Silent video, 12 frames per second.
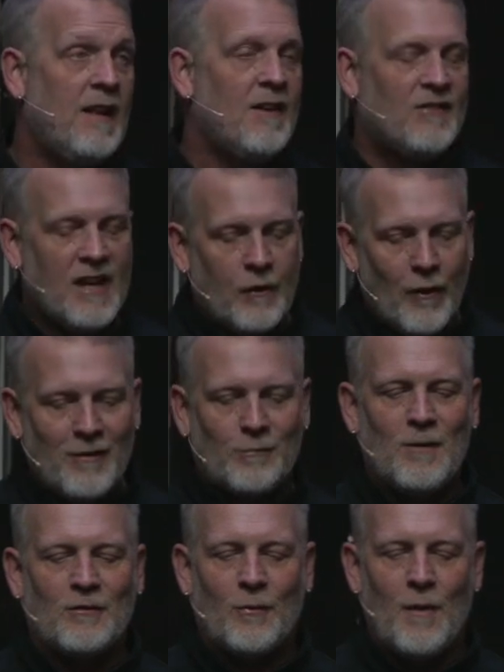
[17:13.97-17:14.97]
See,
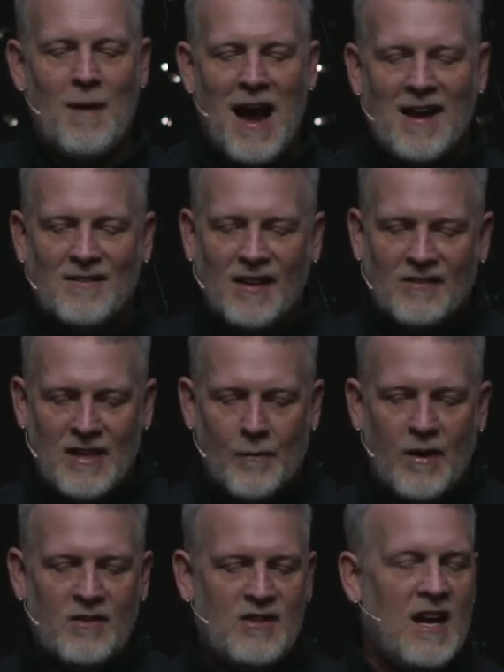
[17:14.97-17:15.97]
Christmas reminds us that
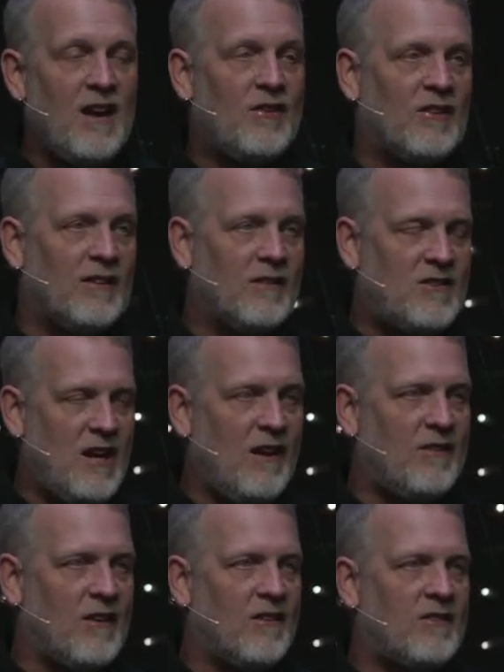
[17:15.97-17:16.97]
with Jesus,
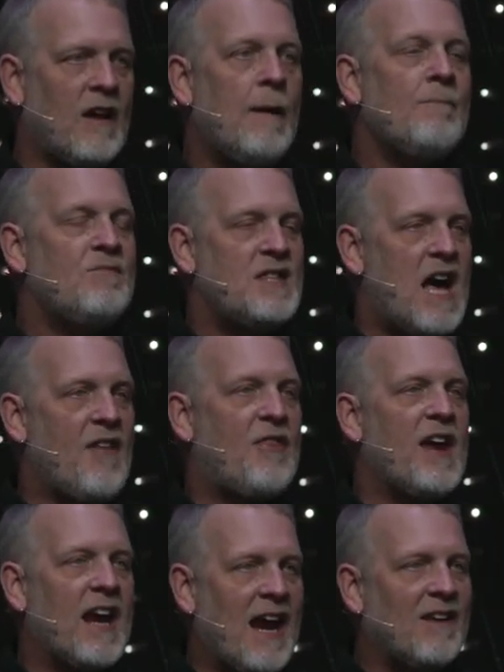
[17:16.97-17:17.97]
Jesus,
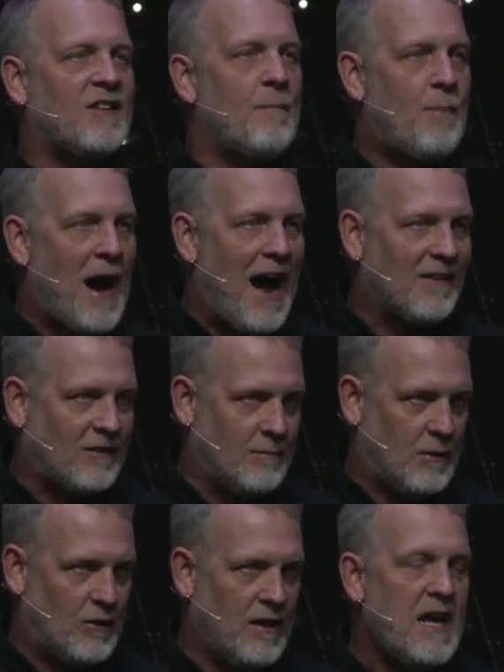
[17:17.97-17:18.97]
nothing is
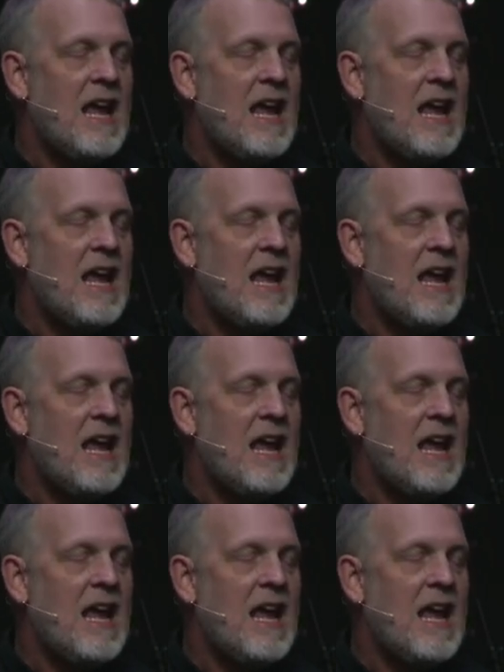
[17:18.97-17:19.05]
impossible.